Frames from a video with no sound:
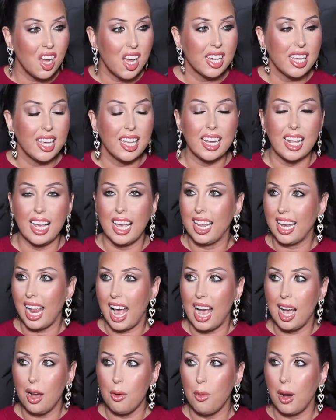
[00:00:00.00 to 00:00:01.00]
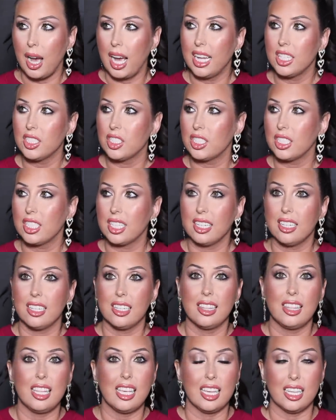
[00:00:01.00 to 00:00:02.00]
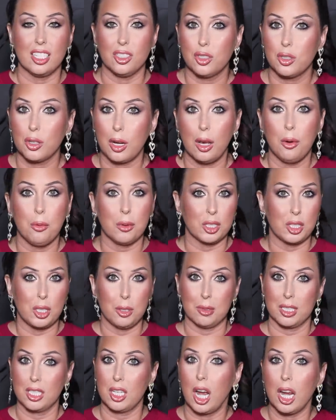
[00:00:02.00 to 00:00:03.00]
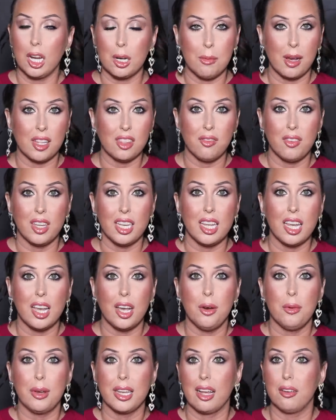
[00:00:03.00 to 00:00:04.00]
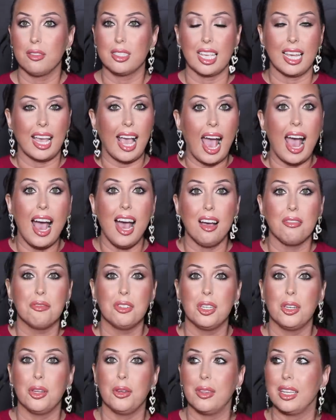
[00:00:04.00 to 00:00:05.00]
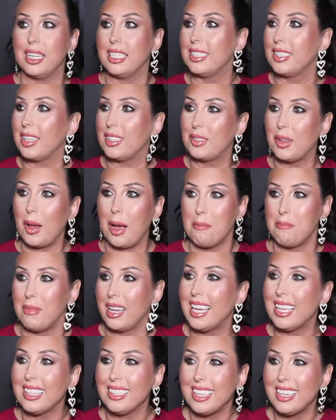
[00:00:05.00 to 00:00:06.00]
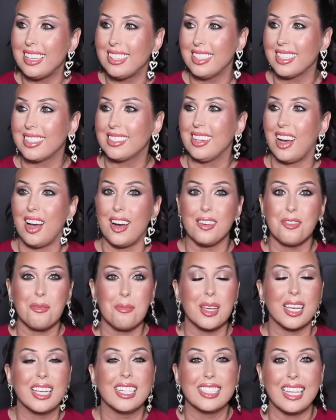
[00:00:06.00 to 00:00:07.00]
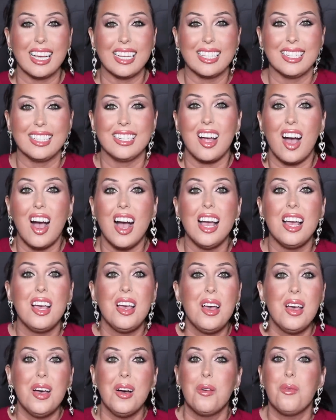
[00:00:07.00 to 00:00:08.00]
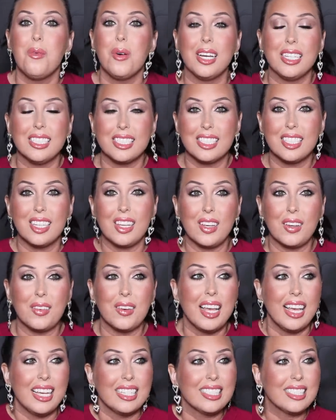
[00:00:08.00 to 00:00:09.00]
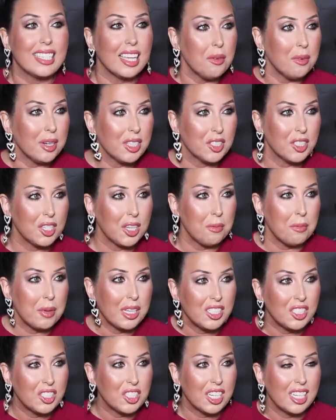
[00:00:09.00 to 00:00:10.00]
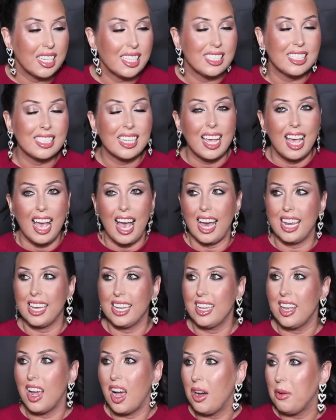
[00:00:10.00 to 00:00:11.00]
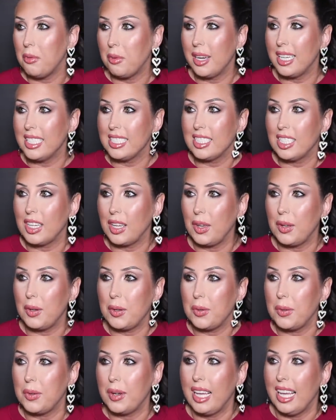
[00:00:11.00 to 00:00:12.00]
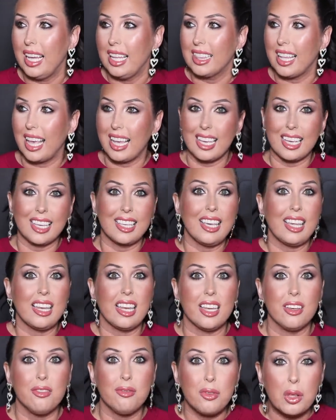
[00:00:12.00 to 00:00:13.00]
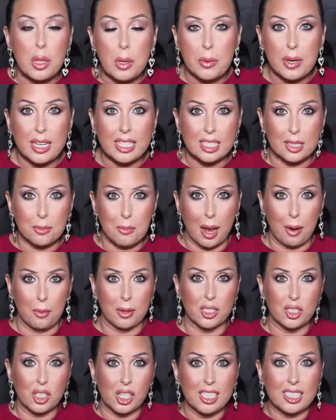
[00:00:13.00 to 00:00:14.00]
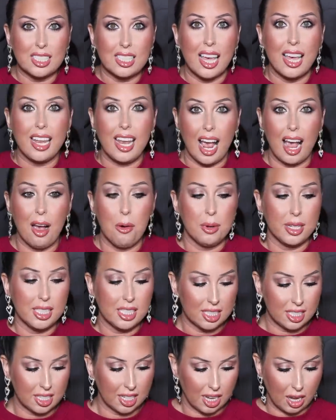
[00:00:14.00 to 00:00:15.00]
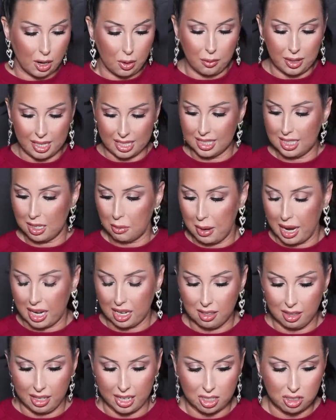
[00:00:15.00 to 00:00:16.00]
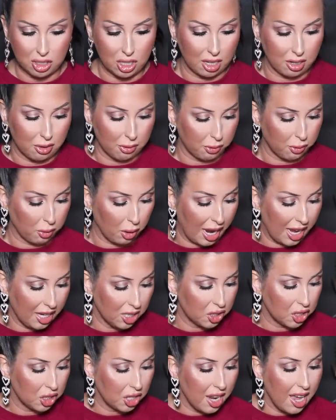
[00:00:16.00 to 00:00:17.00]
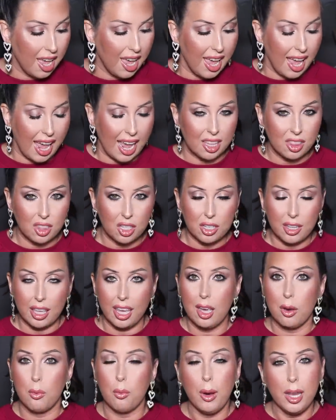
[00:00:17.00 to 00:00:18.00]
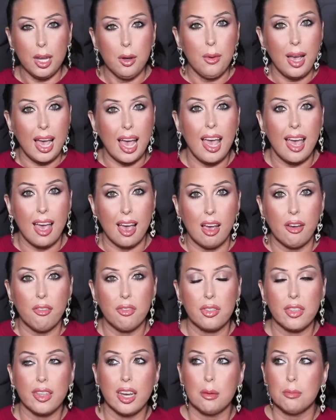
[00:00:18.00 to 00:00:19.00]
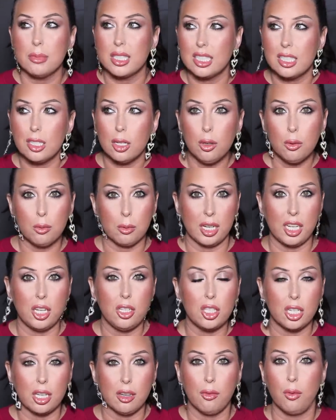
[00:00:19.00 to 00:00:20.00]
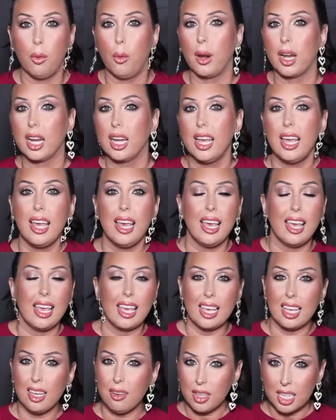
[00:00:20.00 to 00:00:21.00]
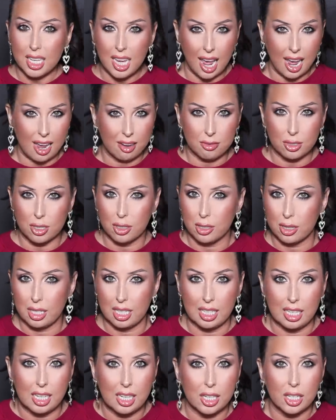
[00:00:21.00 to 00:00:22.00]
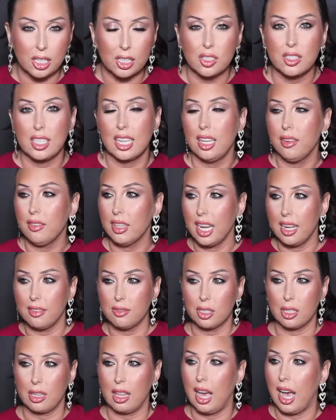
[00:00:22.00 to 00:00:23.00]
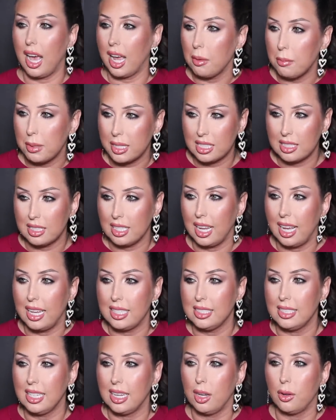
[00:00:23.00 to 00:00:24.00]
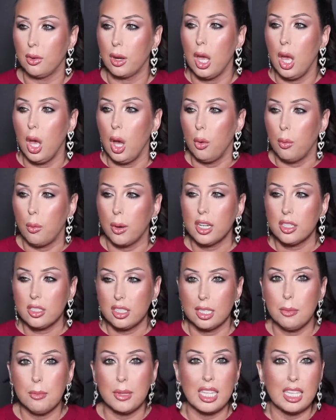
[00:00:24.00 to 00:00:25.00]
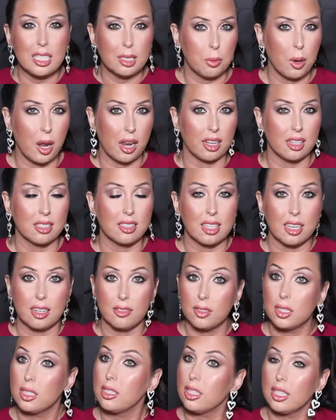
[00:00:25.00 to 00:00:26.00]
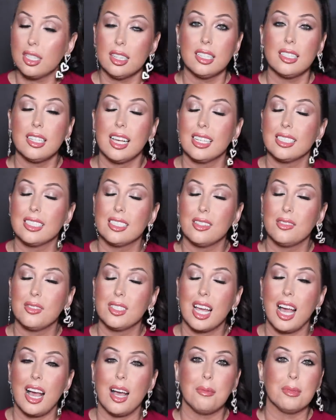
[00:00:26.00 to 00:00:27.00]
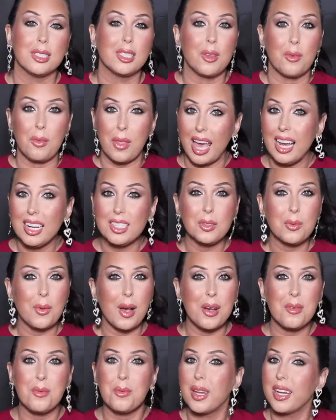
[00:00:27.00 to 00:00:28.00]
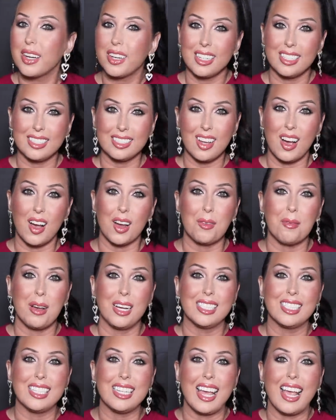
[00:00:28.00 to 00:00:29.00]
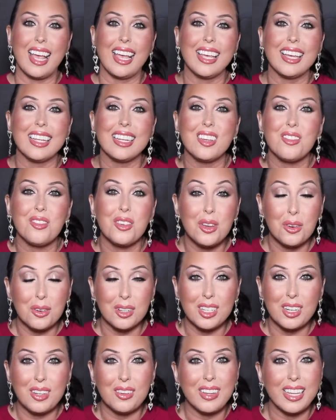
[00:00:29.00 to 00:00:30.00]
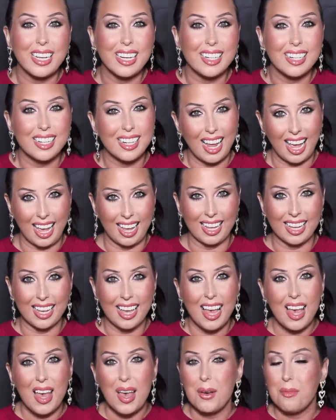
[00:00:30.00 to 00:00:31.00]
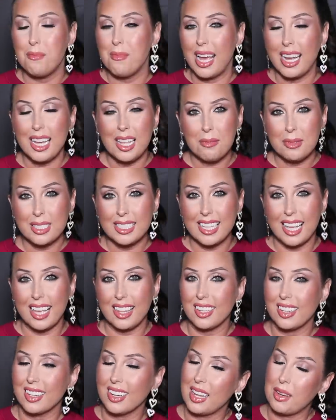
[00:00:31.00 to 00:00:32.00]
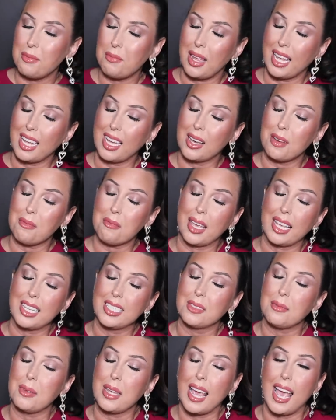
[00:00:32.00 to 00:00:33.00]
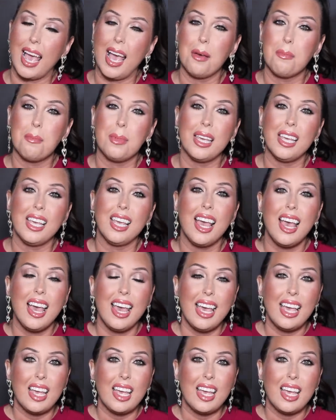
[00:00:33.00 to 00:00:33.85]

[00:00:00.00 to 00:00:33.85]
on it and I watched the intro where she was talking about the video, and I was like, I have to do this. So I immediately clicked off because I did not want to see what she mentioned. I did not want to like get influenced by what she said. I wanted to go into my collection fresh and look at what do I have that I'm still reaching for, even after the years, even after the hype has died down. What are some of these products that have stood the test of time? So that is what we are gonna talk about today. And if you're new here, hey, my name is Heather and makeup makes me happy.